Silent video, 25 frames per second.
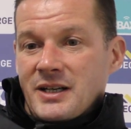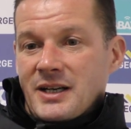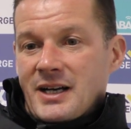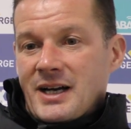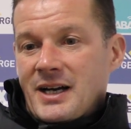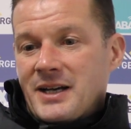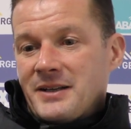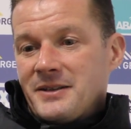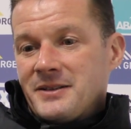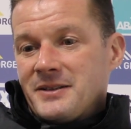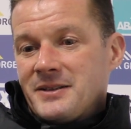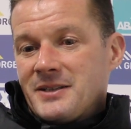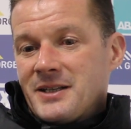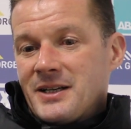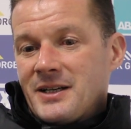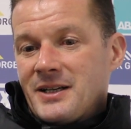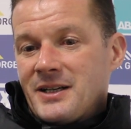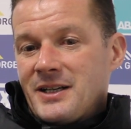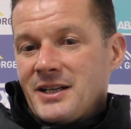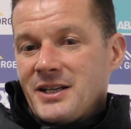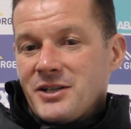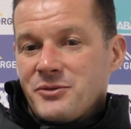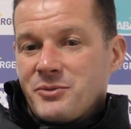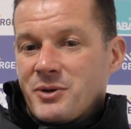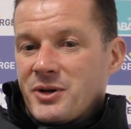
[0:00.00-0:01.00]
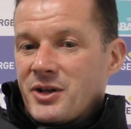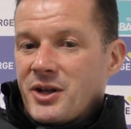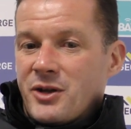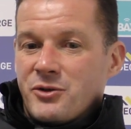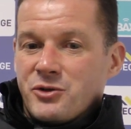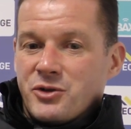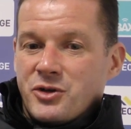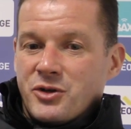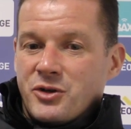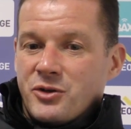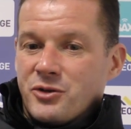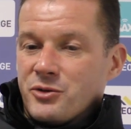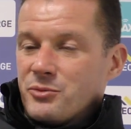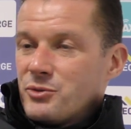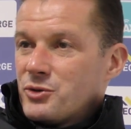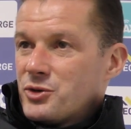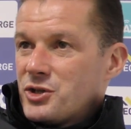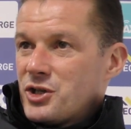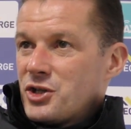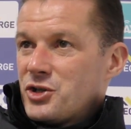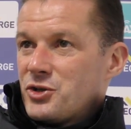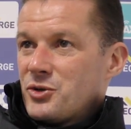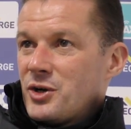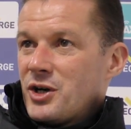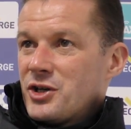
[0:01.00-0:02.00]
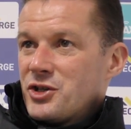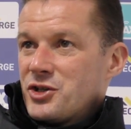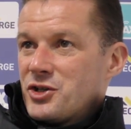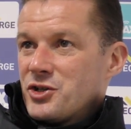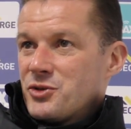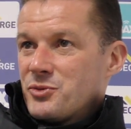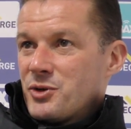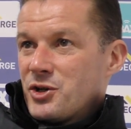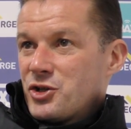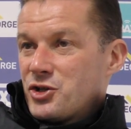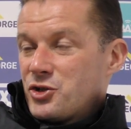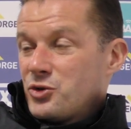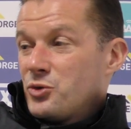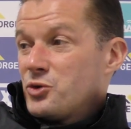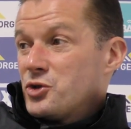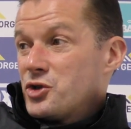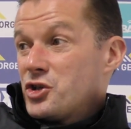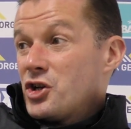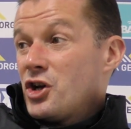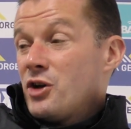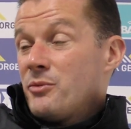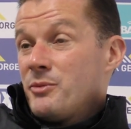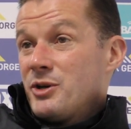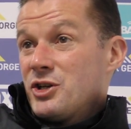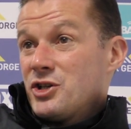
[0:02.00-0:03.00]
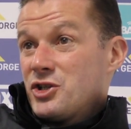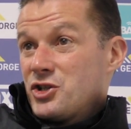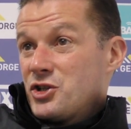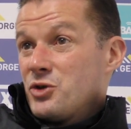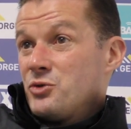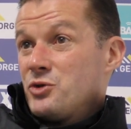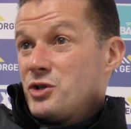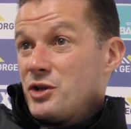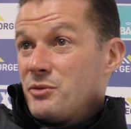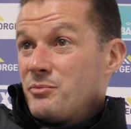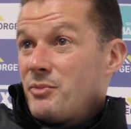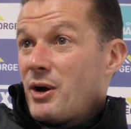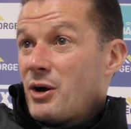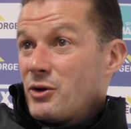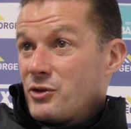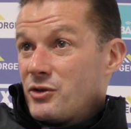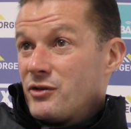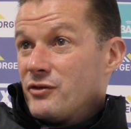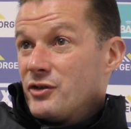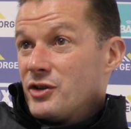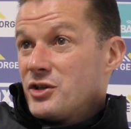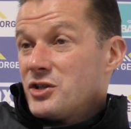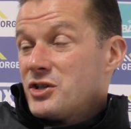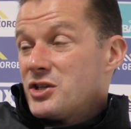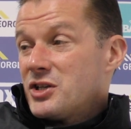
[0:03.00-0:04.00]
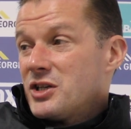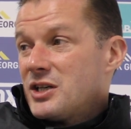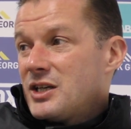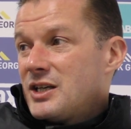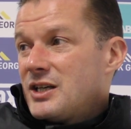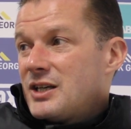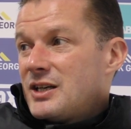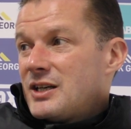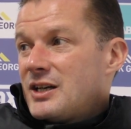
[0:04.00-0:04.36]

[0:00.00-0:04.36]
And it's one of those horrible situations where short term it suited both of us.